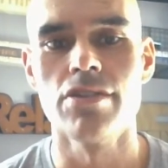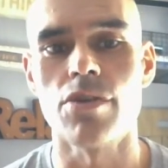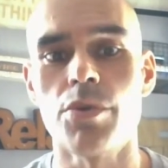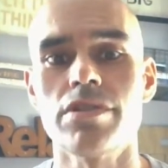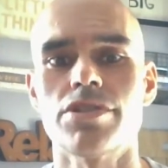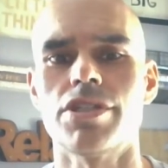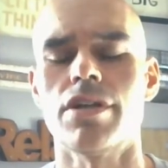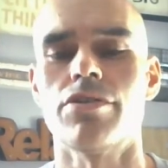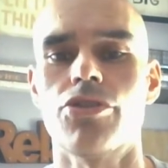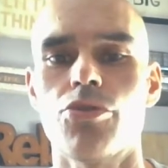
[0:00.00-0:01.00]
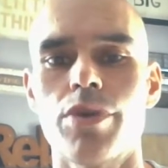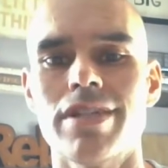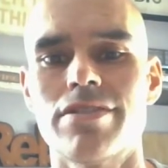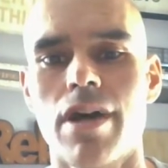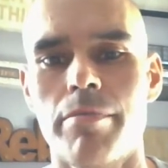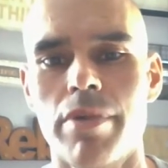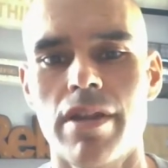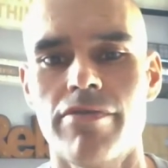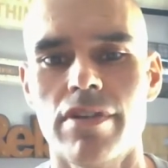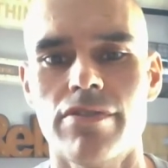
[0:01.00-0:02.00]
So I want to share three top
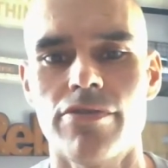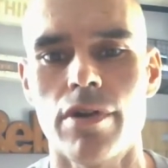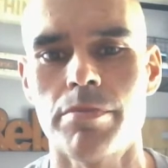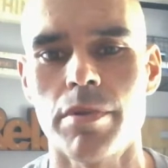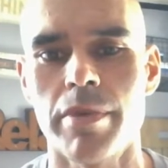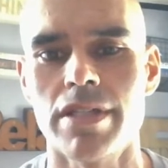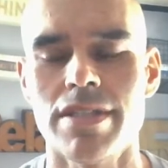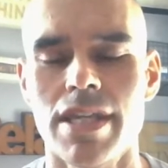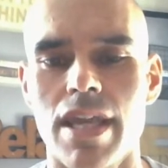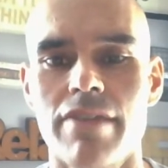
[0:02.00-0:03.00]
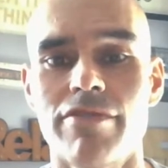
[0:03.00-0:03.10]
benefits for implementing